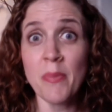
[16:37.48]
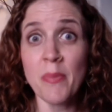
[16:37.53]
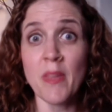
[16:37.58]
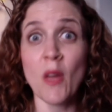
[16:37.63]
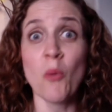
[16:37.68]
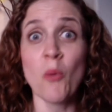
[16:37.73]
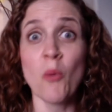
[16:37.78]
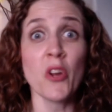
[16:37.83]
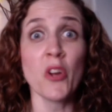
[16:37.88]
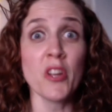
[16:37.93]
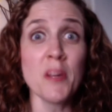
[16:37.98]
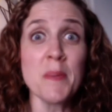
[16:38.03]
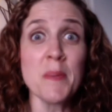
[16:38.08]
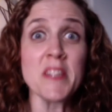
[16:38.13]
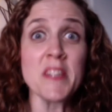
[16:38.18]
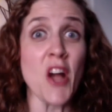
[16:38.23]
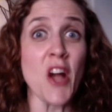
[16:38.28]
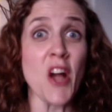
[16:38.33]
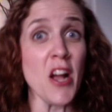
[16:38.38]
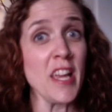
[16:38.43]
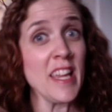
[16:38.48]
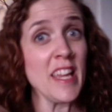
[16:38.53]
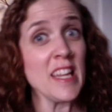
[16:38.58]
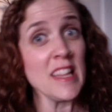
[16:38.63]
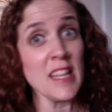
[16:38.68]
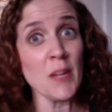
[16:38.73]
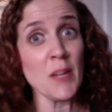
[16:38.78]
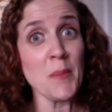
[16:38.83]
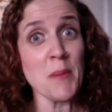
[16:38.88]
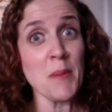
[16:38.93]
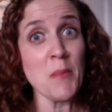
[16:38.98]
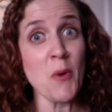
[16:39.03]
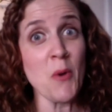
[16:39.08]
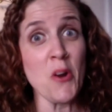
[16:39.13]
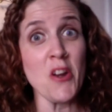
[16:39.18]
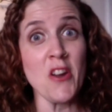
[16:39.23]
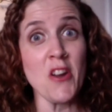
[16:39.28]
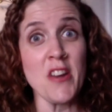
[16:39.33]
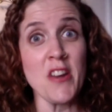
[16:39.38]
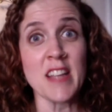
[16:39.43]
we're going to be talking a little bit more
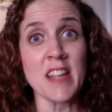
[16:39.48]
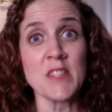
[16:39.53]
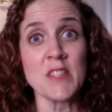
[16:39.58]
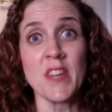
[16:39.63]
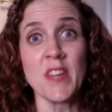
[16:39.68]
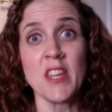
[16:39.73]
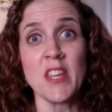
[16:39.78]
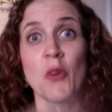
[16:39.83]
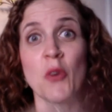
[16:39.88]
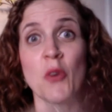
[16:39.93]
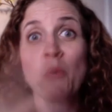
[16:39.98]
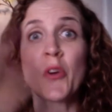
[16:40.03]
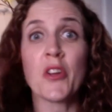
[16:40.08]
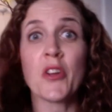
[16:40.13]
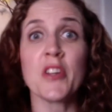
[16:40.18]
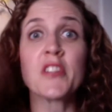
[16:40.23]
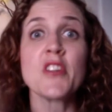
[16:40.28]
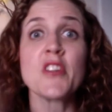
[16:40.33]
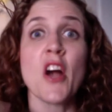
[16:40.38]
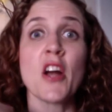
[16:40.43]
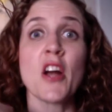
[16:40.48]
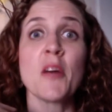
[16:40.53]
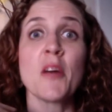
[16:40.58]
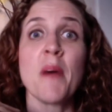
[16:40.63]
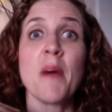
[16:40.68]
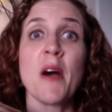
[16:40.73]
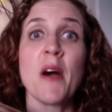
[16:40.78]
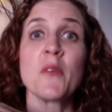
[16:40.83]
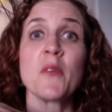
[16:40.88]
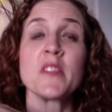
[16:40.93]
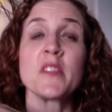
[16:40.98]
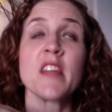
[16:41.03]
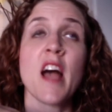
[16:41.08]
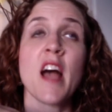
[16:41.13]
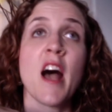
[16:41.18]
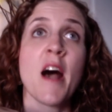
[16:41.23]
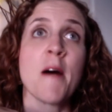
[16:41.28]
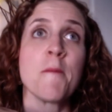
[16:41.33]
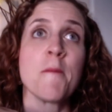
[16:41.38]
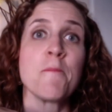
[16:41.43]
in our next video. We're going to talk about,
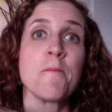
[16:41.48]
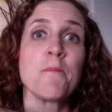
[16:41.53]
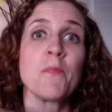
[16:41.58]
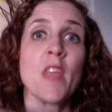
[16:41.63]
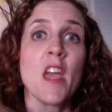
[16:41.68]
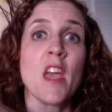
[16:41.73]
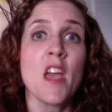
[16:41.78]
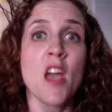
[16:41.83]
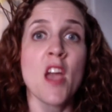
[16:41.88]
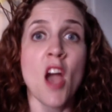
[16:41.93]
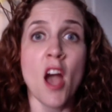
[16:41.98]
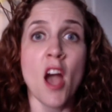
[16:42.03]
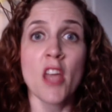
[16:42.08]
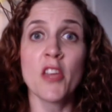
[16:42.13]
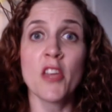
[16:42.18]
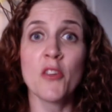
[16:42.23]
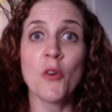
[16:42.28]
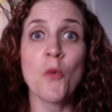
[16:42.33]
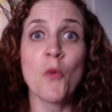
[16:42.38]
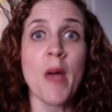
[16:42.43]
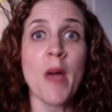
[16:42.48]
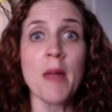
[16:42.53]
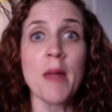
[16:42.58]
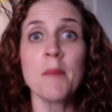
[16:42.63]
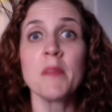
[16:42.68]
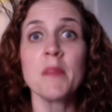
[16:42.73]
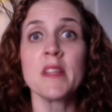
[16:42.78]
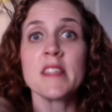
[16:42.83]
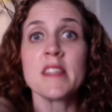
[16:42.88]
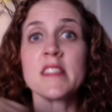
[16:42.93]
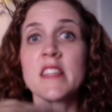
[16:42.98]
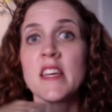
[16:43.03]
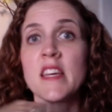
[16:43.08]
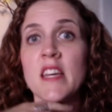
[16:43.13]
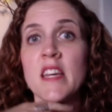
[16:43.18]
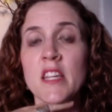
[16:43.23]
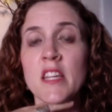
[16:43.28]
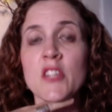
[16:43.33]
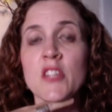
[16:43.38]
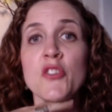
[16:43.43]
when
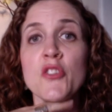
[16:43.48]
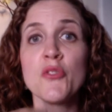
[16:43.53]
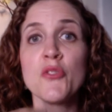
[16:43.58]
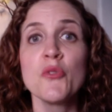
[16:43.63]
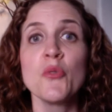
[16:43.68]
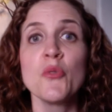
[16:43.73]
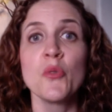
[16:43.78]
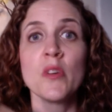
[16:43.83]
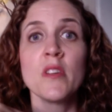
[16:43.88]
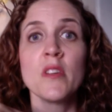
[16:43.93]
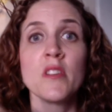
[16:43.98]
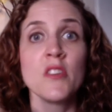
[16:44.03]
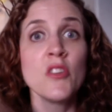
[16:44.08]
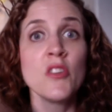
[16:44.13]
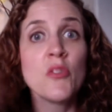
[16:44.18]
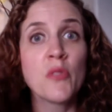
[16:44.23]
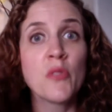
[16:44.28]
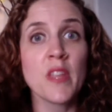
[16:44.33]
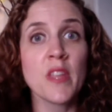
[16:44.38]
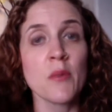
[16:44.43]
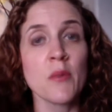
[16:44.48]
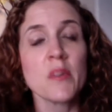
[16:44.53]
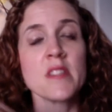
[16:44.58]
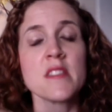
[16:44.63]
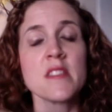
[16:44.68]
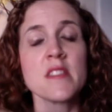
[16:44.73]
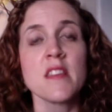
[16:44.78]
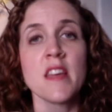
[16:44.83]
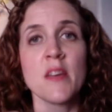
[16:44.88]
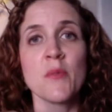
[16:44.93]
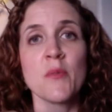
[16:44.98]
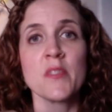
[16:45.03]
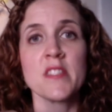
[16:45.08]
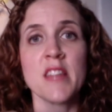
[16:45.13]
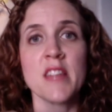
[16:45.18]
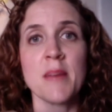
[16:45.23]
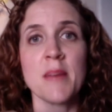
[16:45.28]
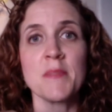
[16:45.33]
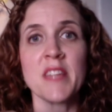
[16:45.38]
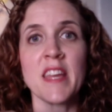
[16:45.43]
Melissa knew that it was
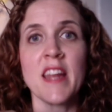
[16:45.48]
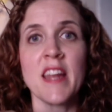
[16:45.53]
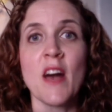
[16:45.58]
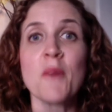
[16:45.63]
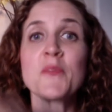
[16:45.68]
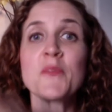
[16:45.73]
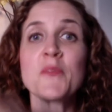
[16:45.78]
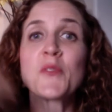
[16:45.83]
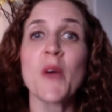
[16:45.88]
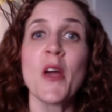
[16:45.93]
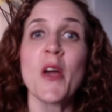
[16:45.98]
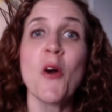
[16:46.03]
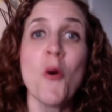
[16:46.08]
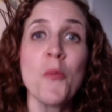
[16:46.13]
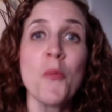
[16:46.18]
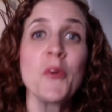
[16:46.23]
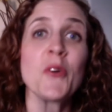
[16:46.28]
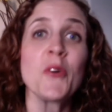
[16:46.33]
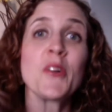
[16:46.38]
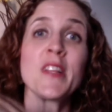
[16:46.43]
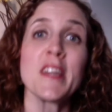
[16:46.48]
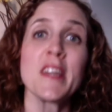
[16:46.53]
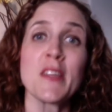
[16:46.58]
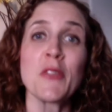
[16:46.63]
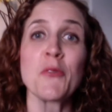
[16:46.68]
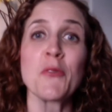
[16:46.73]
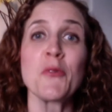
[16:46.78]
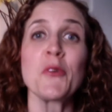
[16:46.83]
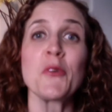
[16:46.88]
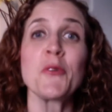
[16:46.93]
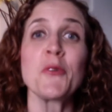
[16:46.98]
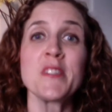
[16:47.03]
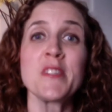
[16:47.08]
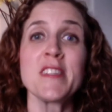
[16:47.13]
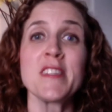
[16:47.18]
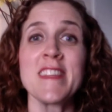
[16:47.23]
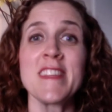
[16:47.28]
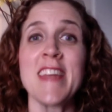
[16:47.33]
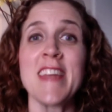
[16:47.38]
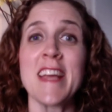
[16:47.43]
time to get help. So I hope you'll click through to
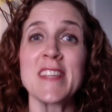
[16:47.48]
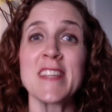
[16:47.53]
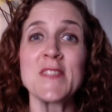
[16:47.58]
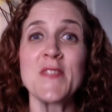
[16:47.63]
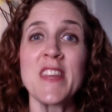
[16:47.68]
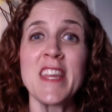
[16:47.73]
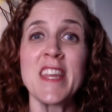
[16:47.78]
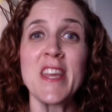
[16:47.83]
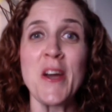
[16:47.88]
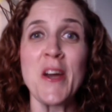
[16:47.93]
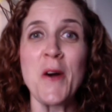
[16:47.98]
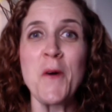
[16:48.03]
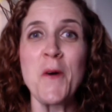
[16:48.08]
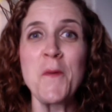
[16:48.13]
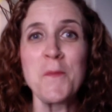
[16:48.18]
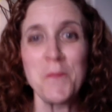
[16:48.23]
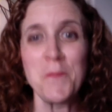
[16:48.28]
the next video.